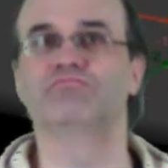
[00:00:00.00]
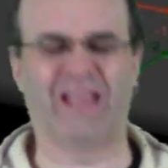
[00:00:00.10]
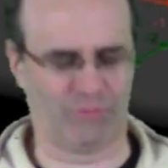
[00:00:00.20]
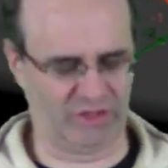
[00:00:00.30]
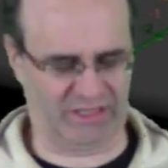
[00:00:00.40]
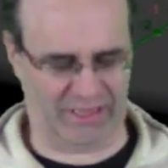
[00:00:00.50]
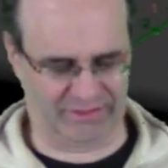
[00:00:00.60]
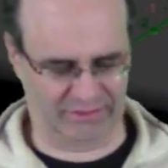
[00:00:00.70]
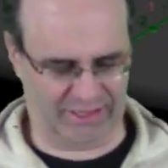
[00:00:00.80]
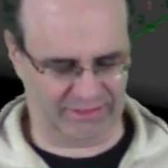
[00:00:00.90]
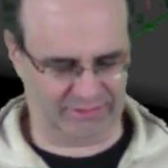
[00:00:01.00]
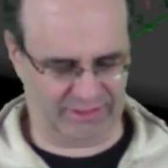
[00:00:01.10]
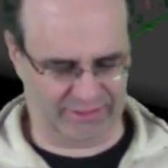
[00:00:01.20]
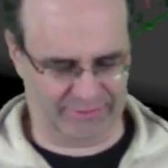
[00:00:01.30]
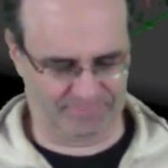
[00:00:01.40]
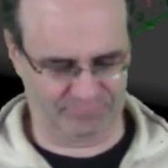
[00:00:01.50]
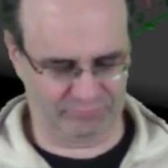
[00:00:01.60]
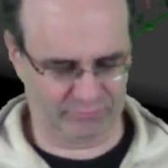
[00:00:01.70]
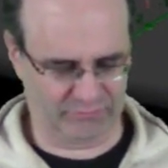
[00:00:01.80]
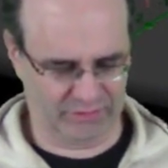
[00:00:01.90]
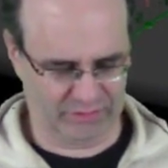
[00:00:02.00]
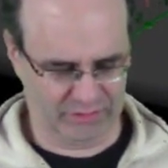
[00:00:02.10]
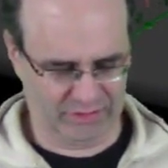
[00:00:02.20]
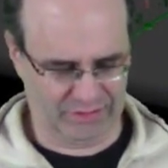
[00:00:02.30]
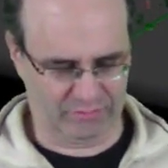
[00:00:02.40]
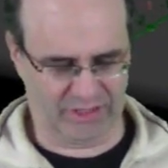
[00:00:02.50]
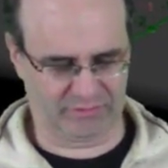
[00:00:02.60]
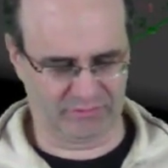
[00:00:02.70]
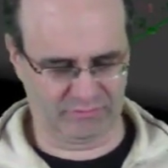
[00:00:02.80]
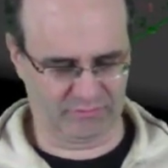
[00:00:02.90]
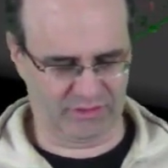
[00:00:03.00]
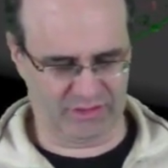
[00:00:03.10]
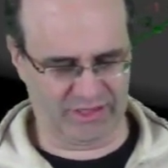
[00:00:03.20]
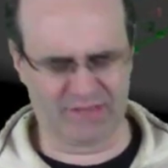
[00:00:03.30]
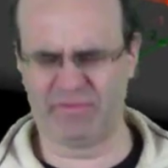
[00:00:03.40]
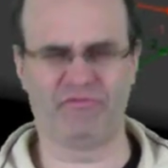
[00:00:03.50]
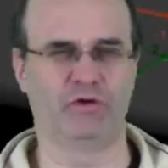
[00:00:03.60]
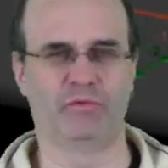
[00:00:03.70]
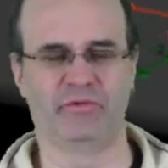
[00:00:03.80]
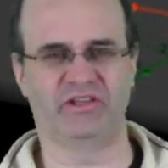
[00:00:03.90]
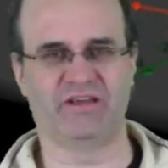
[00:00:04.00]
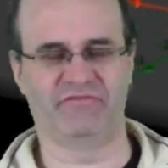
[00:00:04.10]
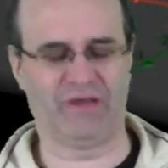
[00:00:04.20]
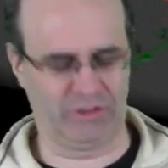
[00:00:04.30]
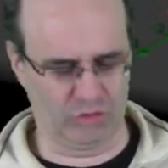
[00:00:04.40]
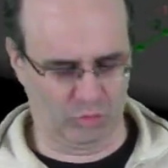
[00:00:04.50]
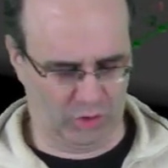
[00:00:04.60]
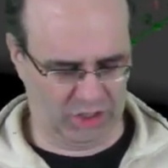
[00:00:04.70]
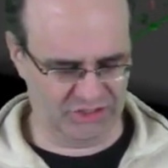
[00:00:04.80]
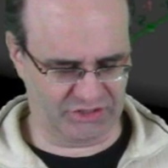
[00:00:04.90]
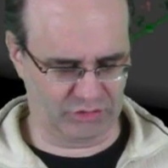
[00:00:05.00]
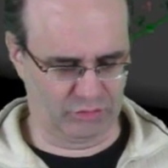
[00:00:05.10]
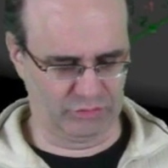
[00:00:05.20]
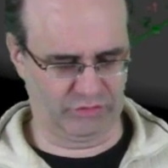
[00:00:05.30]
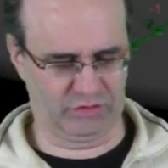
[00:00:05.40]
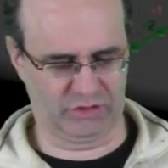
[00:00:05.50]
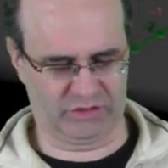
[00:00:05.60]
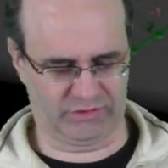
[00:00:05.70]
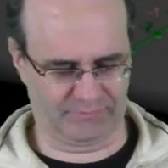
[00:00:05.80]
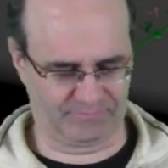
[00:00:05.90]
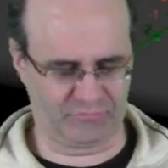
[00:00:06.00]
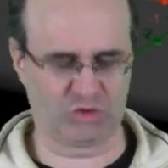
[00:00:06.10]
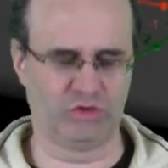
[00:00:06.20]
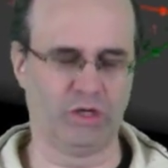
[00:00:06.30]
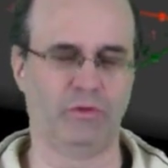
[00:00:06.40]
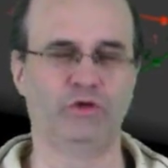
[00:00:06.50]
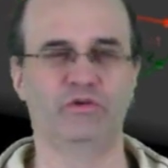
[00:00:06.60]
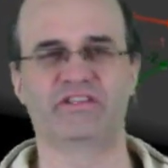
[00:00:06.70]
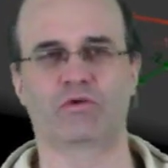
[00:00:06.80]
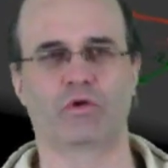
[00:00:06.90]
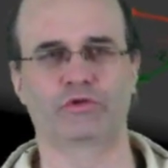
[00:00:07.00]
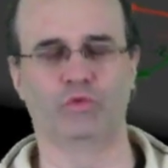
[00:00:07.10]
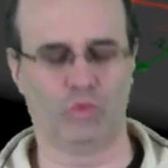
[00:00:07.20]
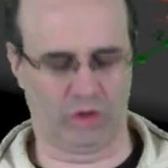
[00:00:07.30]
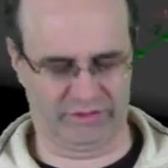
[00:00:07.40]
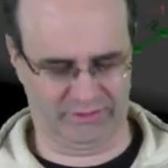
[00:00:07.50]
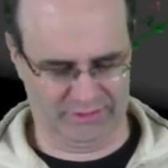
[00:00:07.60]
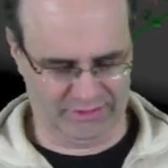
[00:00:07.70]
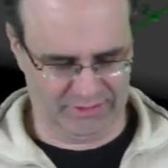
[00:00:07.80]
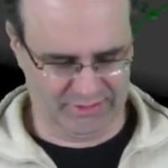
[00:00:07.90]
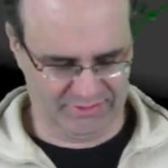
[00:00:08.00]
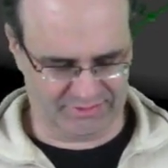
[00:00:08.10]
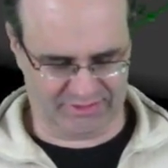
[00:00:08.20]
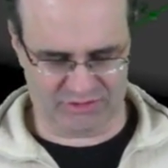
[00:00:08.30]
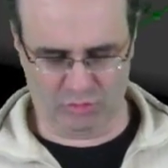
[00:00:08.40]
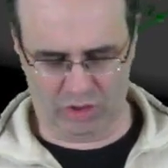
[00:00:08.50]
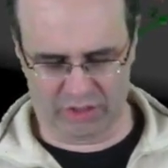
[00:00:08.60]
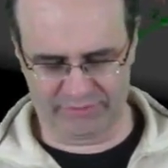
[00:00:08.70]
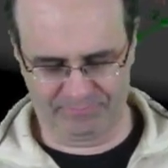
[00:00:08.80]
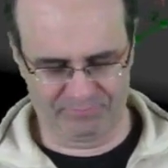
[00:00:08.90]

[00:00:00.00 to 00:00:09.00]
We can let right, A and B for the moment have value 1, so W is equal to 1, 6, 1.